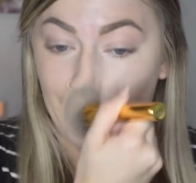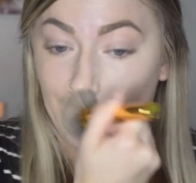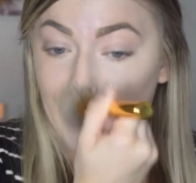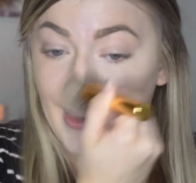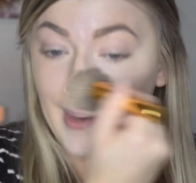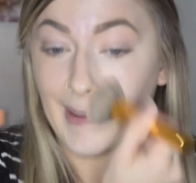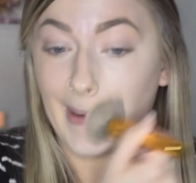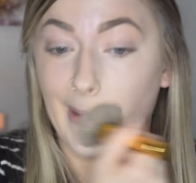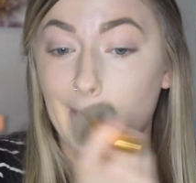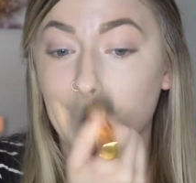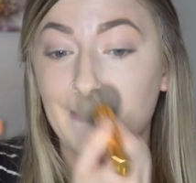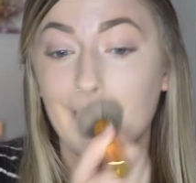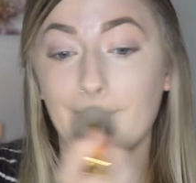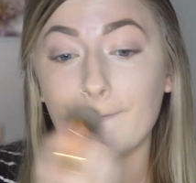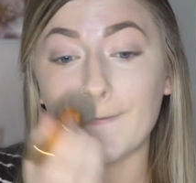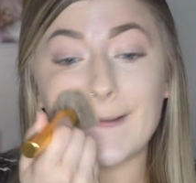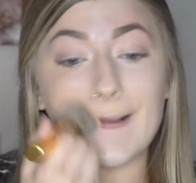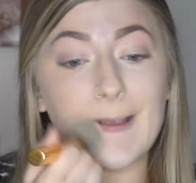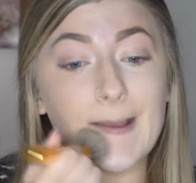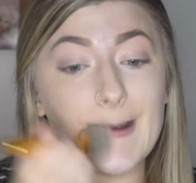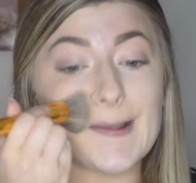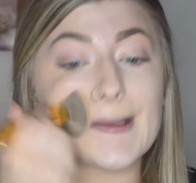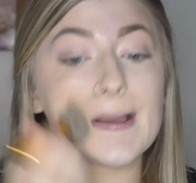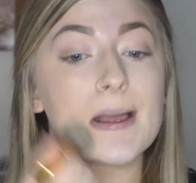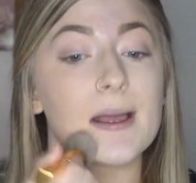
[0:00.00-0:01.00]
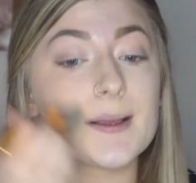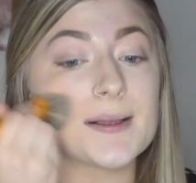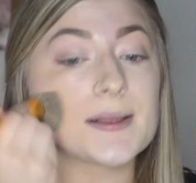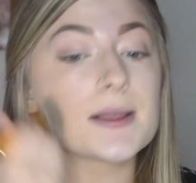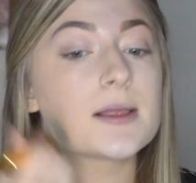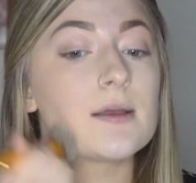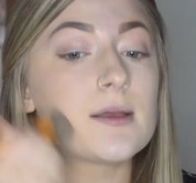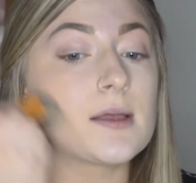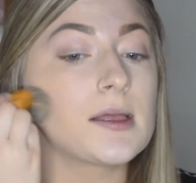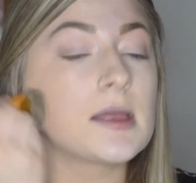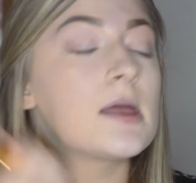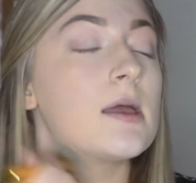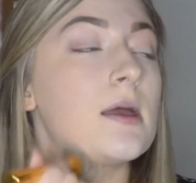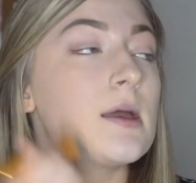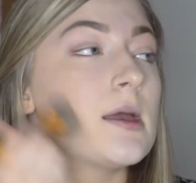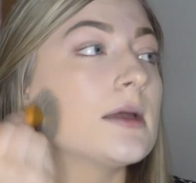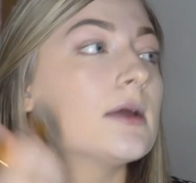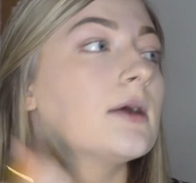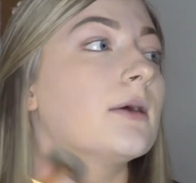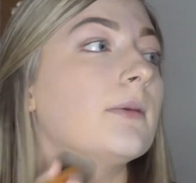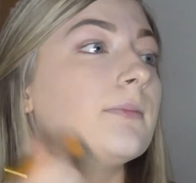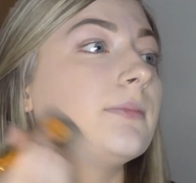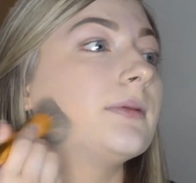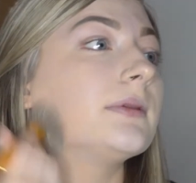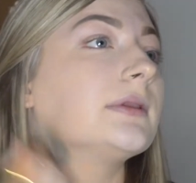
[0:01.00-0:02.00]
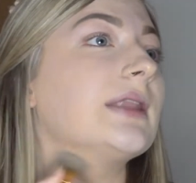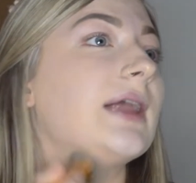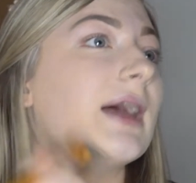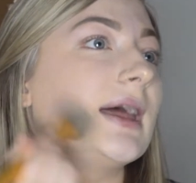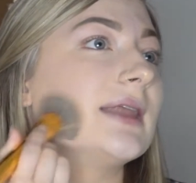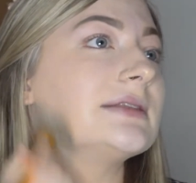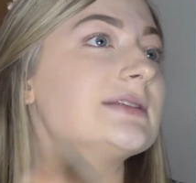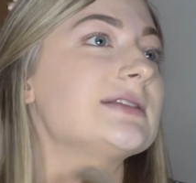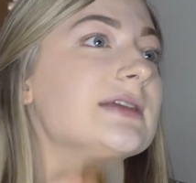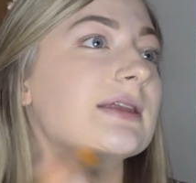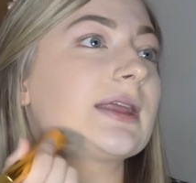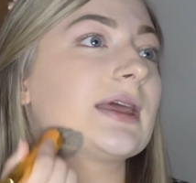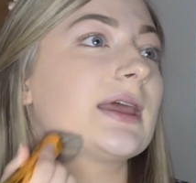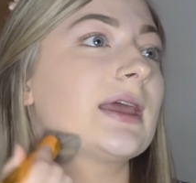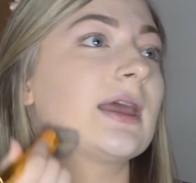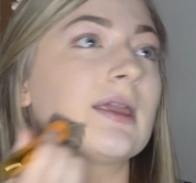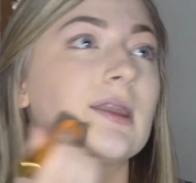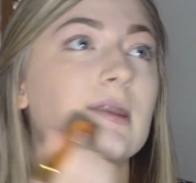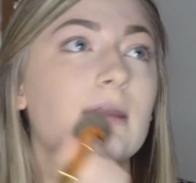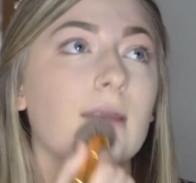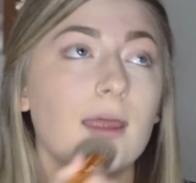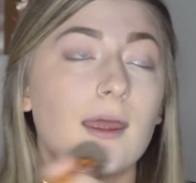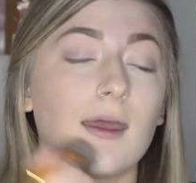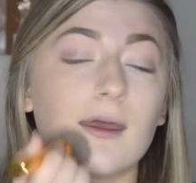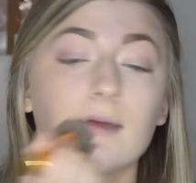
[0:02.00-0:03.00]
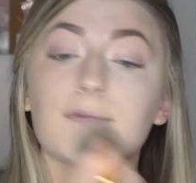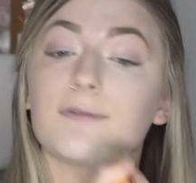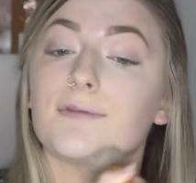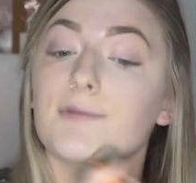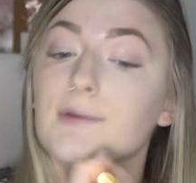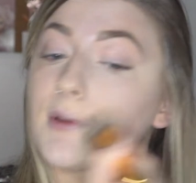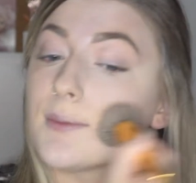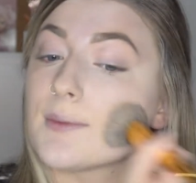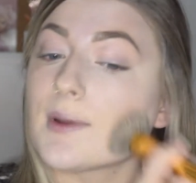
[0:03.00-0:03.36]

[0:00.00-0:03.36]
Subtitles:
I'm just gonna blend it in everywhere.